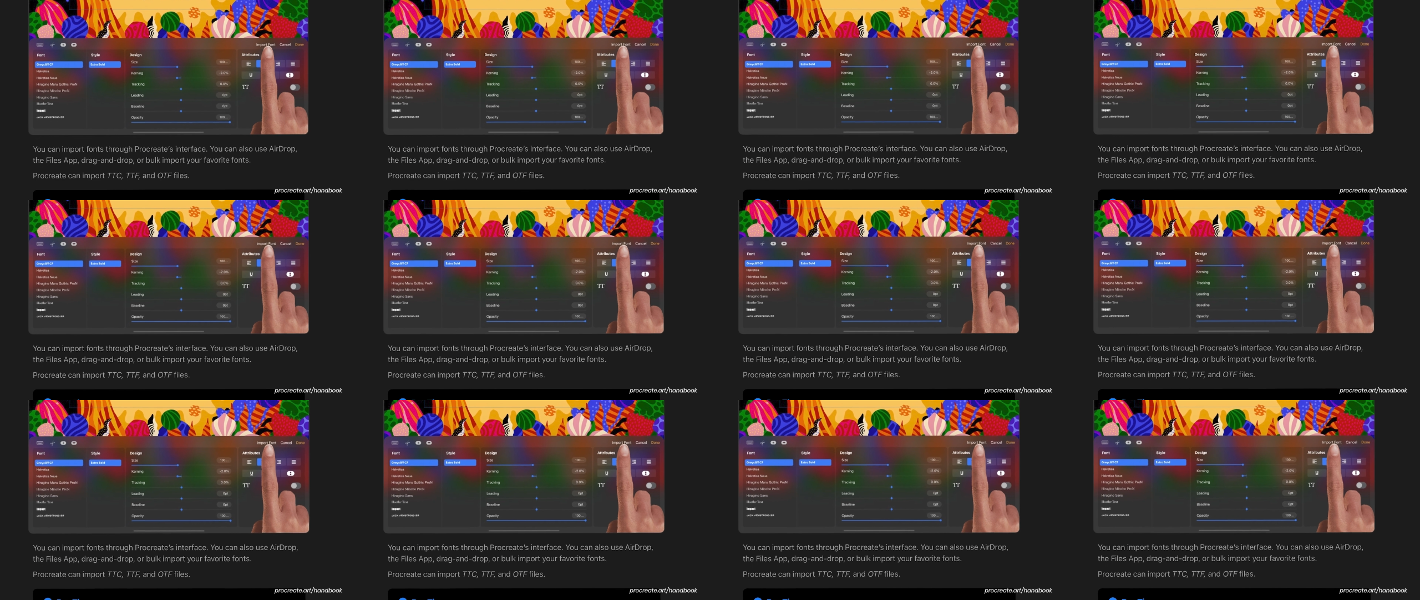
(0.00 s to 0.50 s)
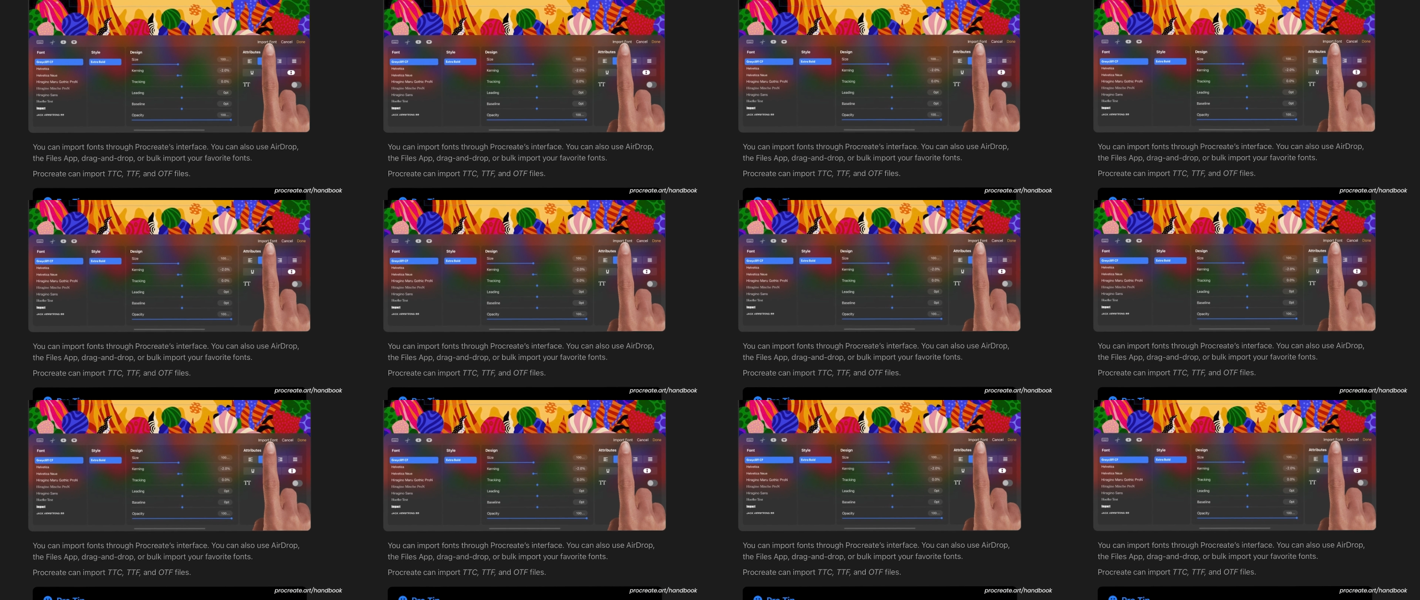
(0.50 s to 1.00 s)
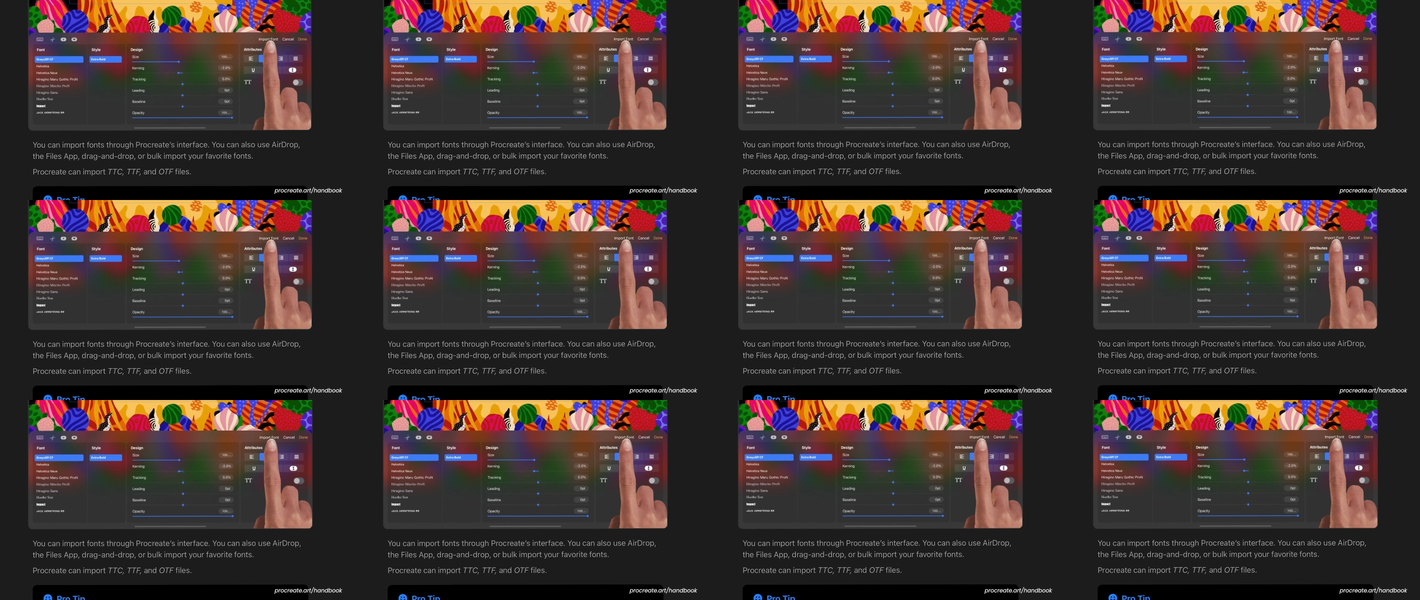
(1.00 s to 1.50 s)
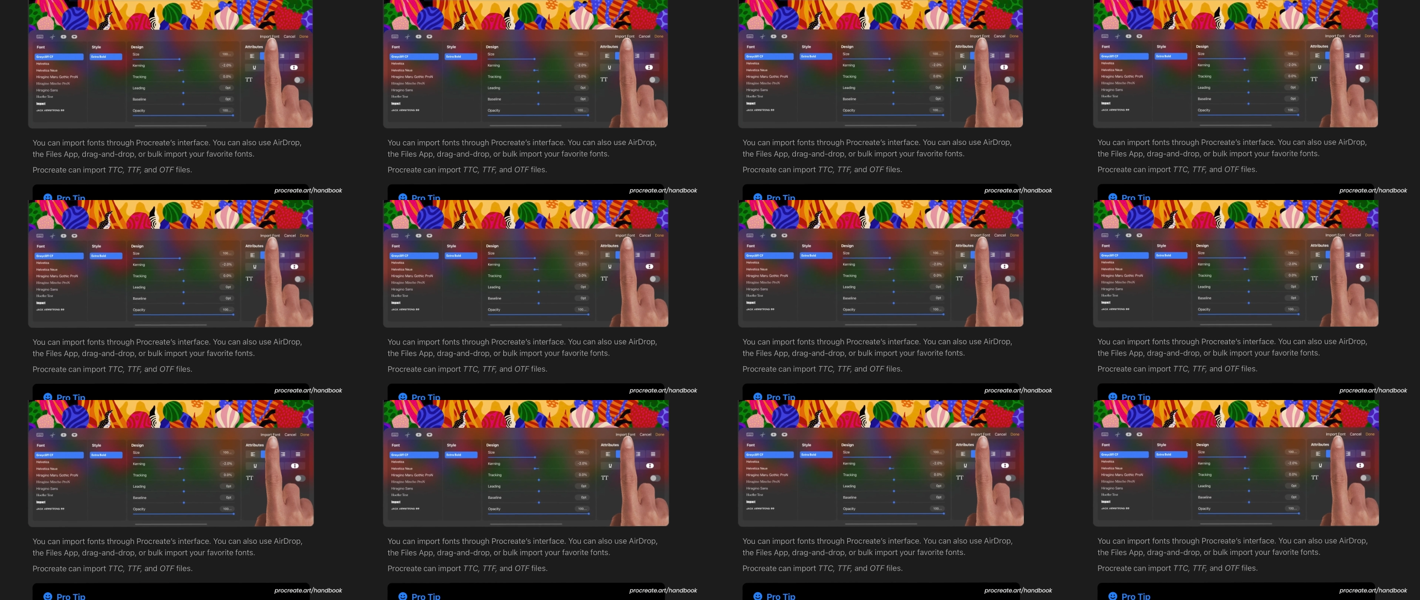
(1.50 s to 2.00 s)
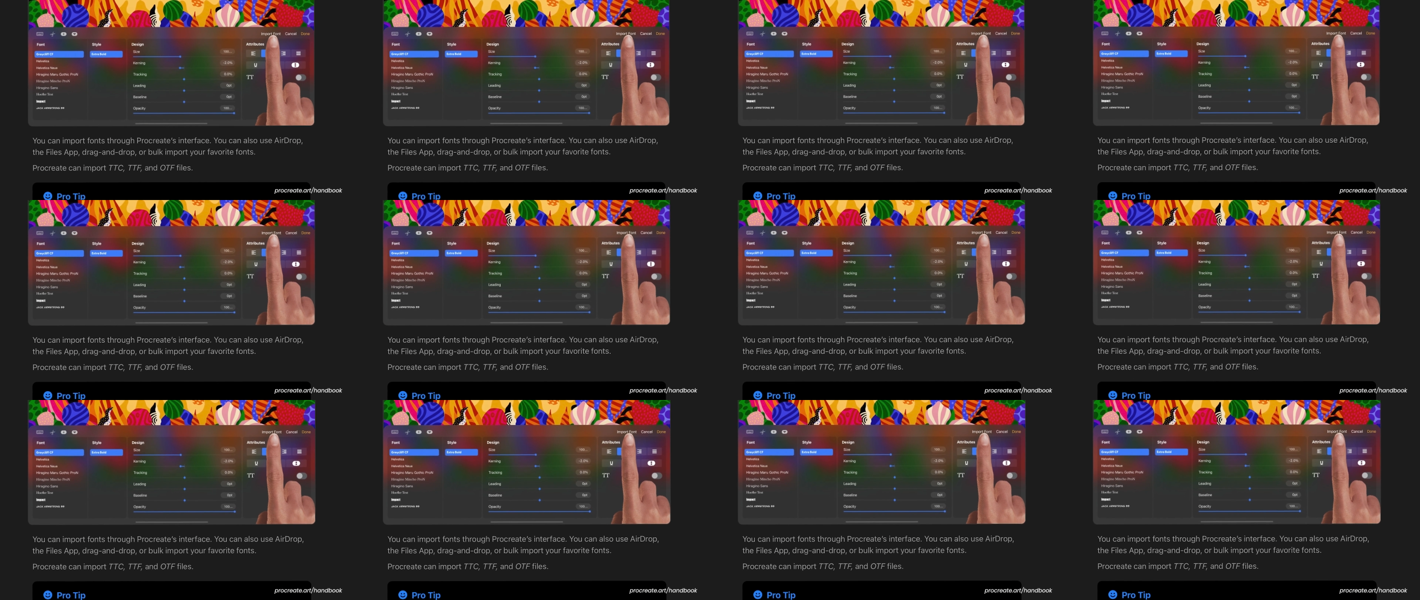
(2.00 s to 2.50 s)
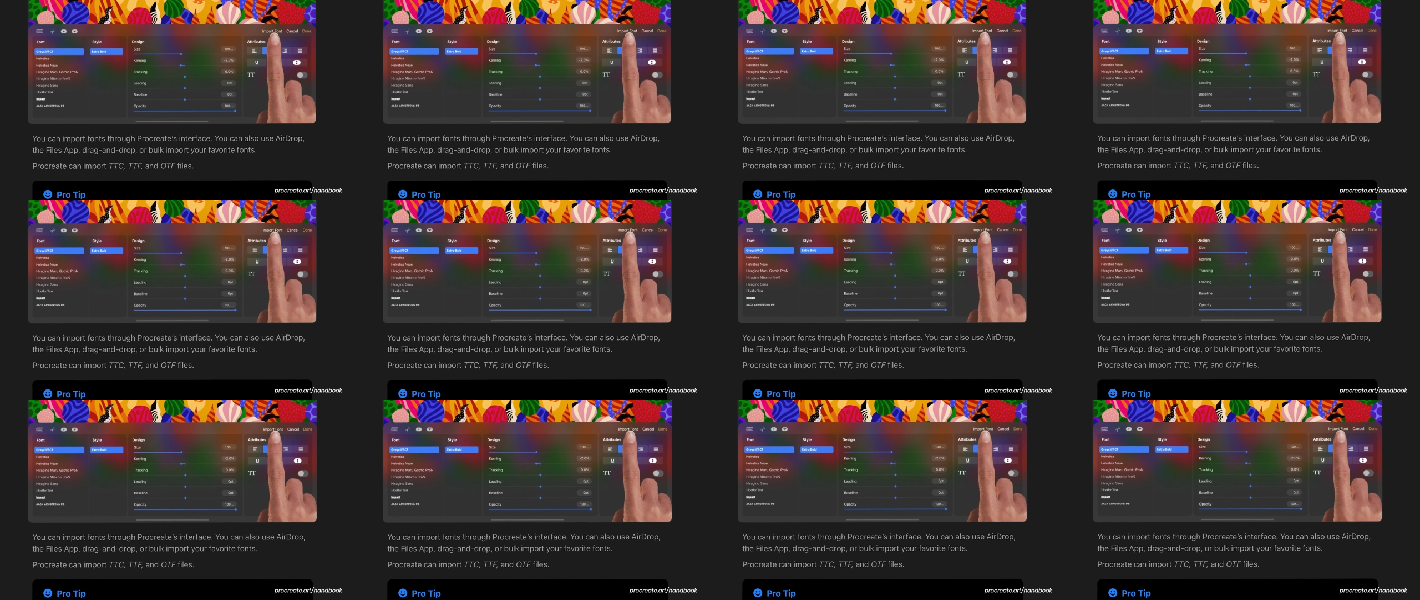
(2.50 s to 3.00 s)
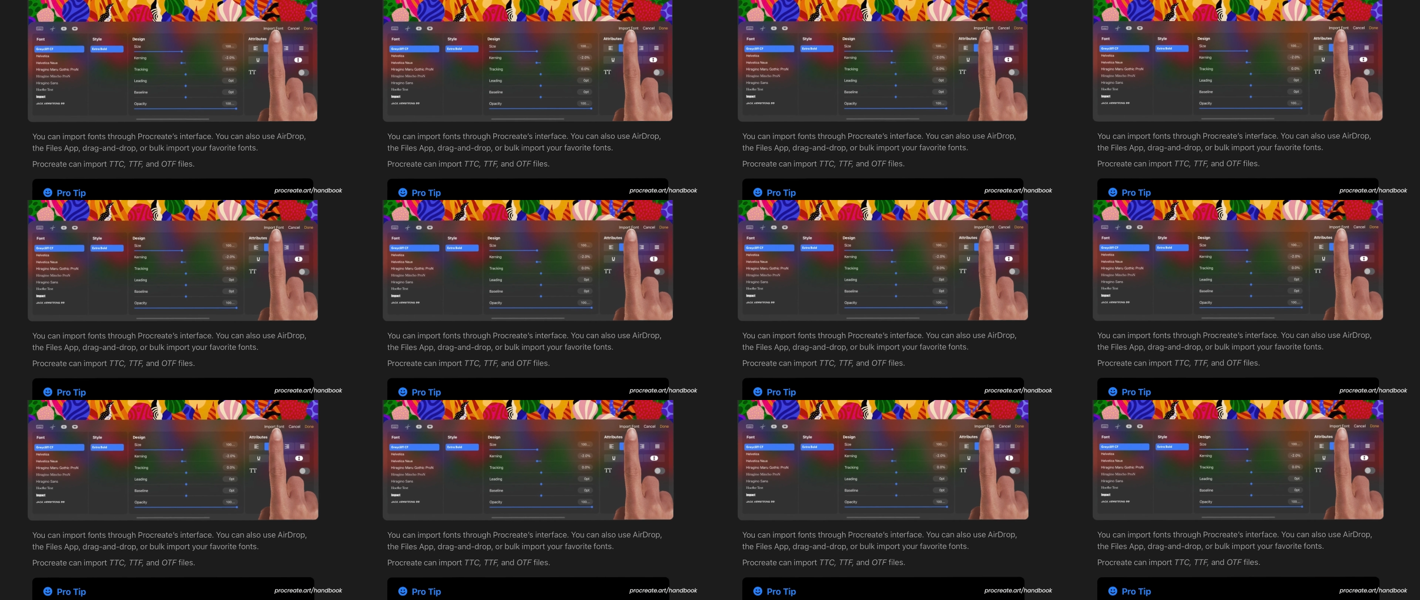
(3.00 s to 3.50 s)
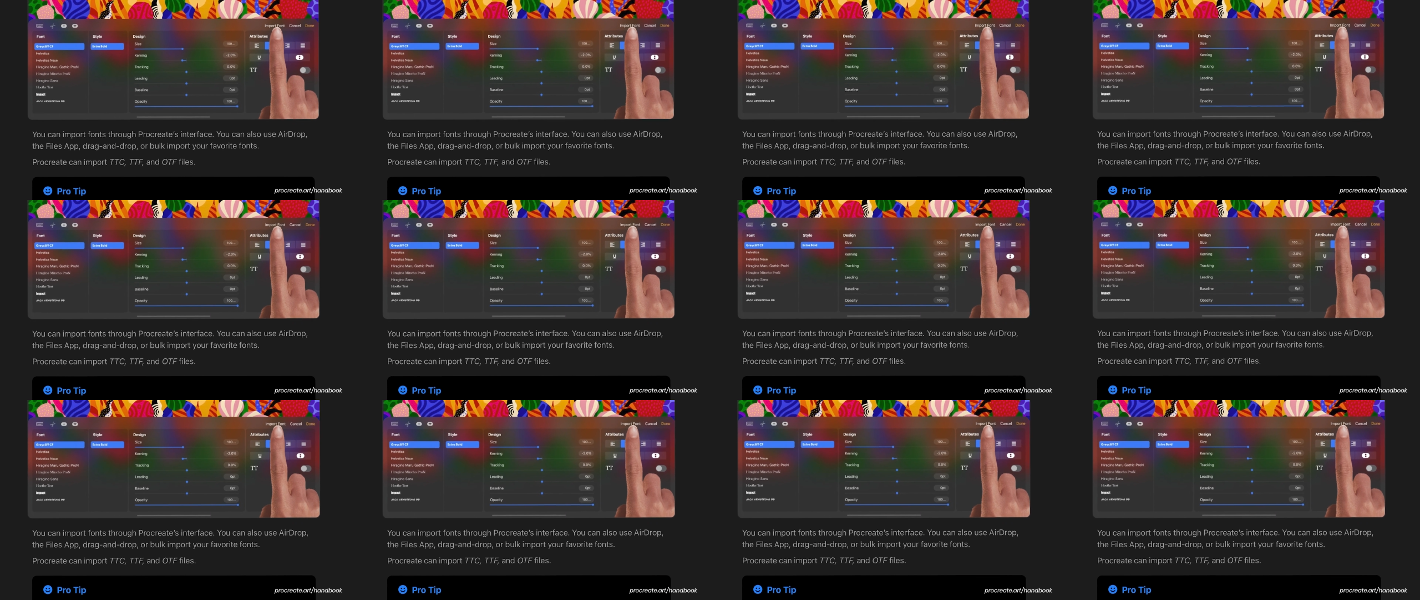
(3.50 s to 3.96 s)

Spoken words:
Nobody's mouth can be seen.